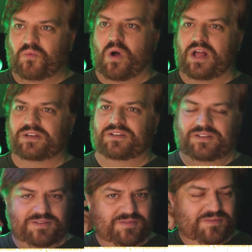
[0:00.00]
one
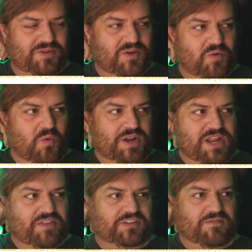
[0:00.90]

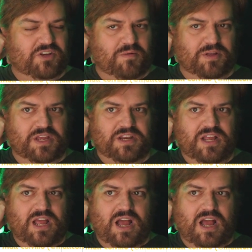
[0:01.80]
death save accumulated.